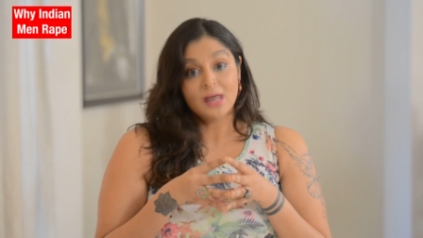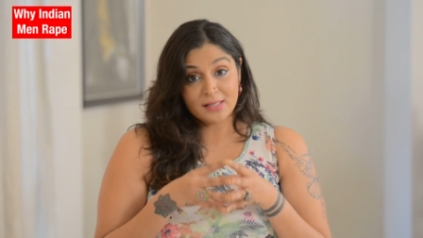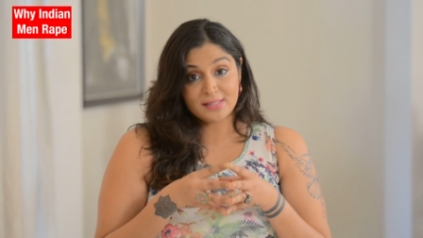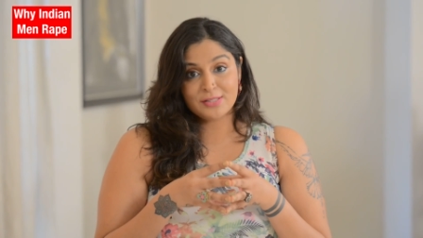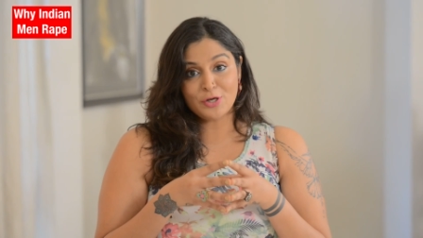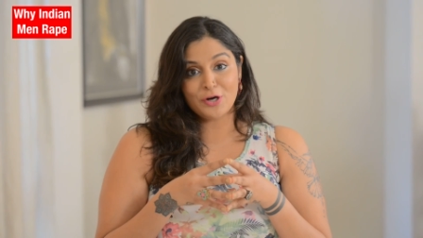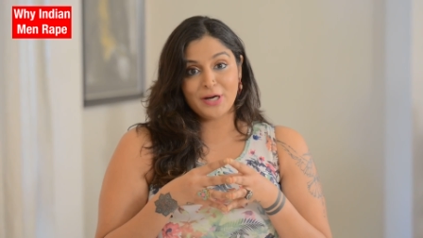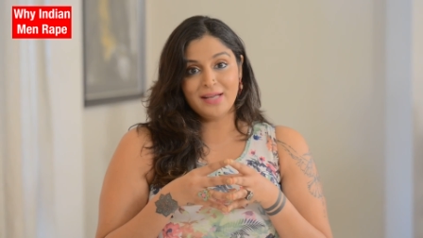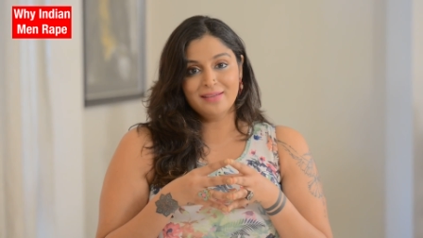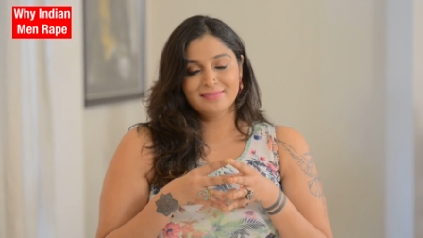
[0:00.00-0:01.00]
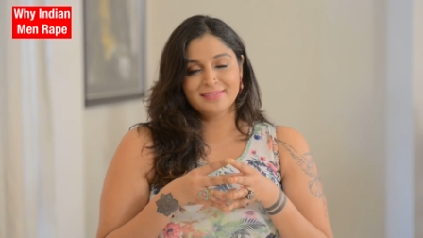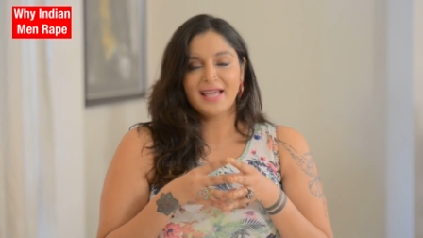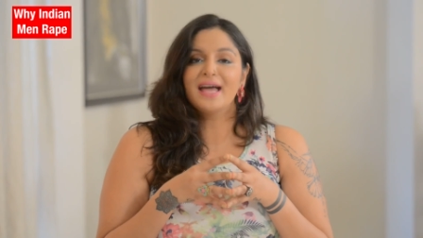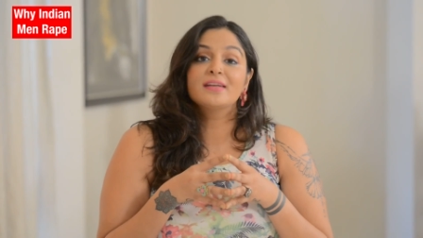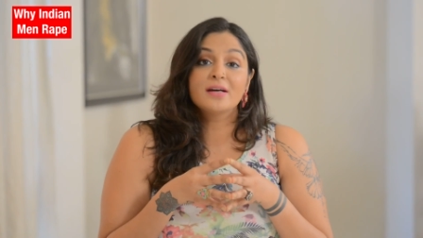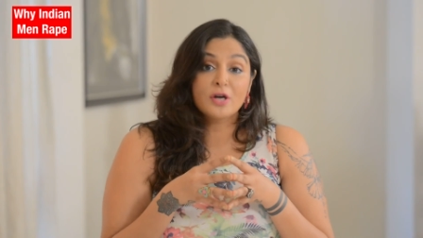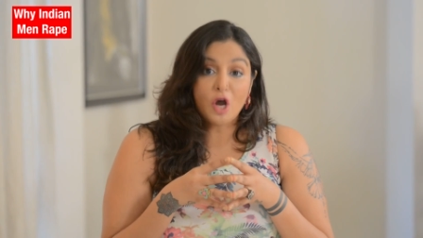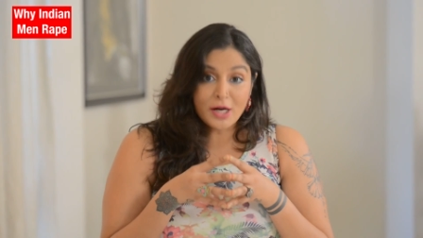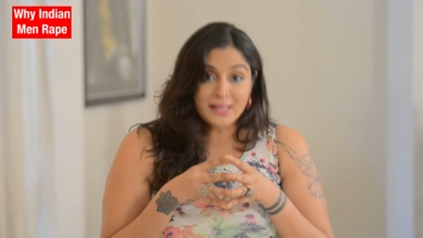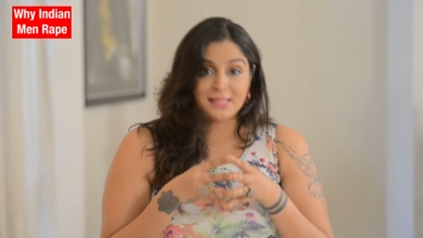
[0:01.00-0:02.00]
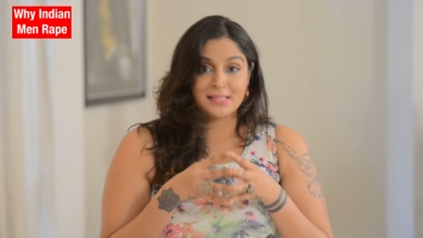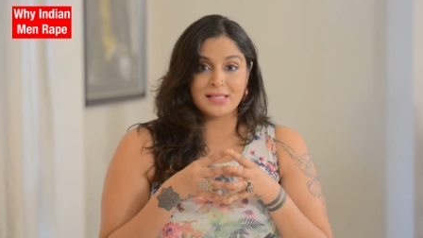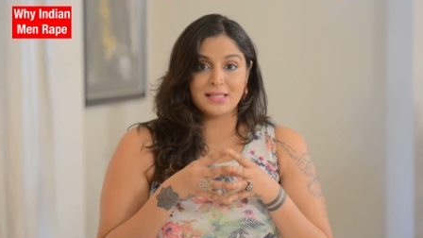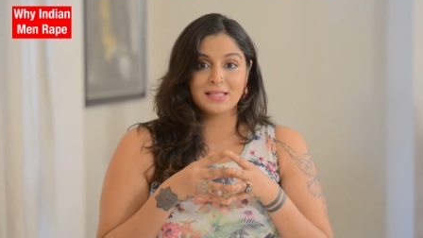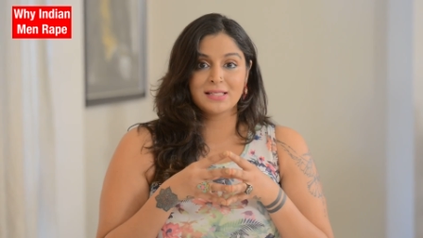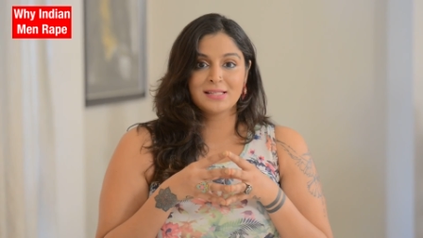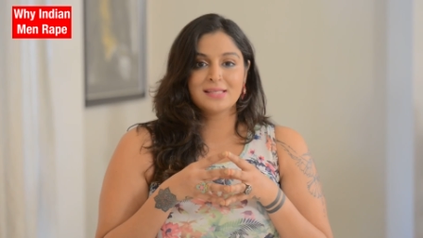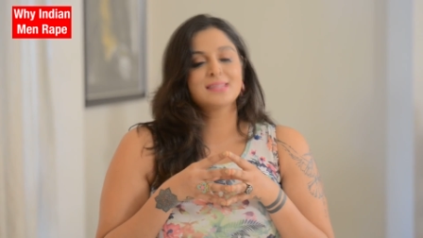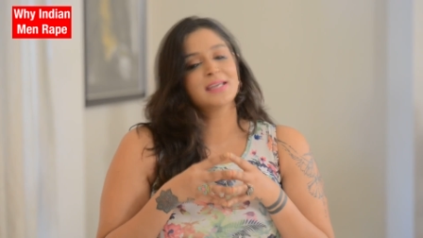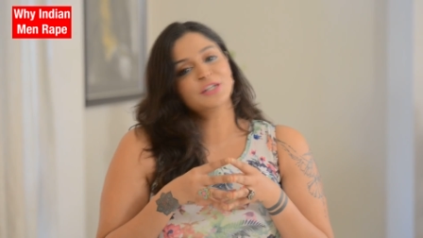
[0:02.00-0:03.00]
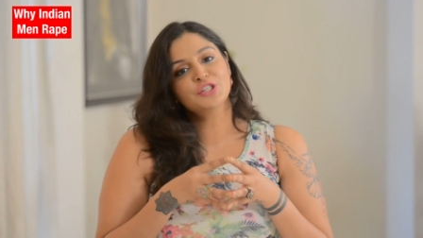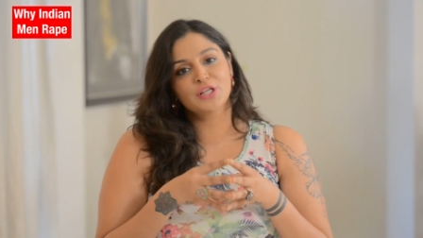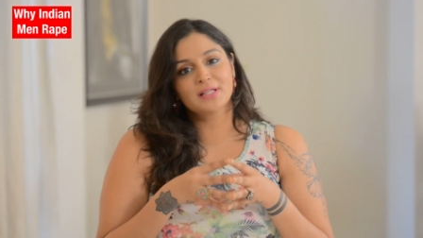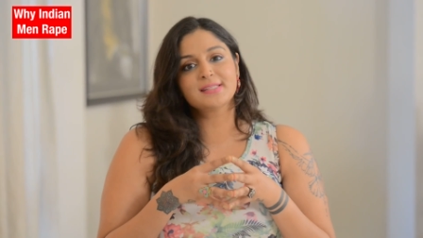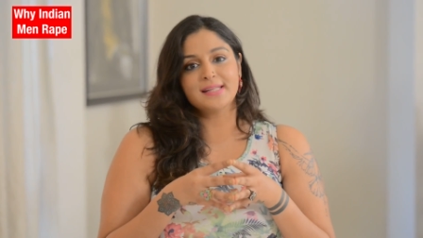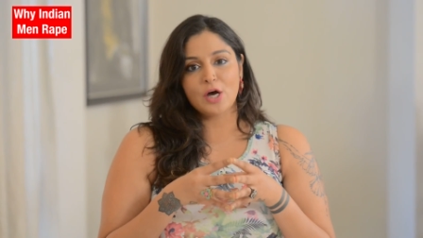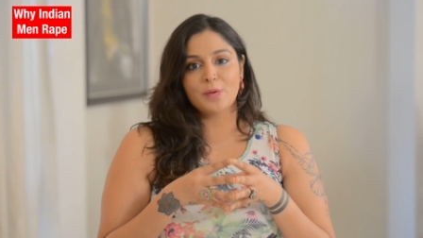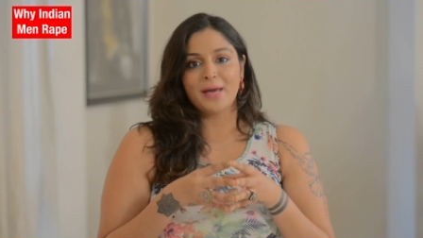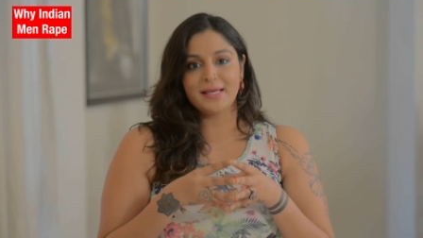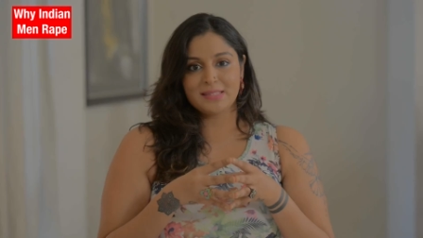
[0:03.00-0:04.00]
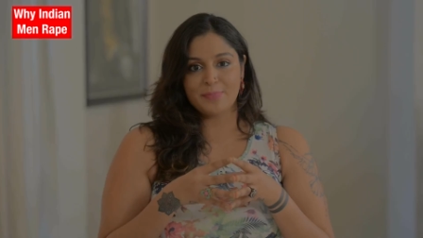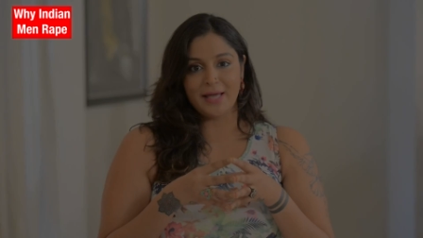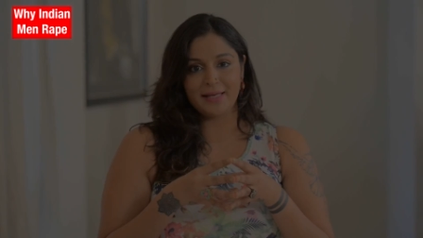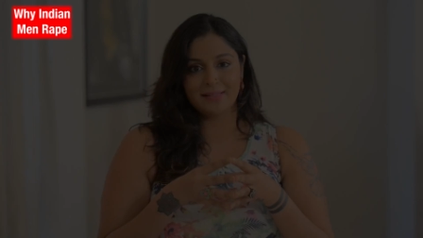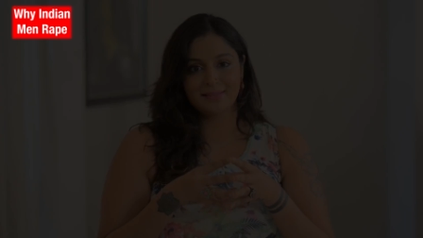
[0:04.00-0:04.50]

Her story and her honesty sent chills down my spine.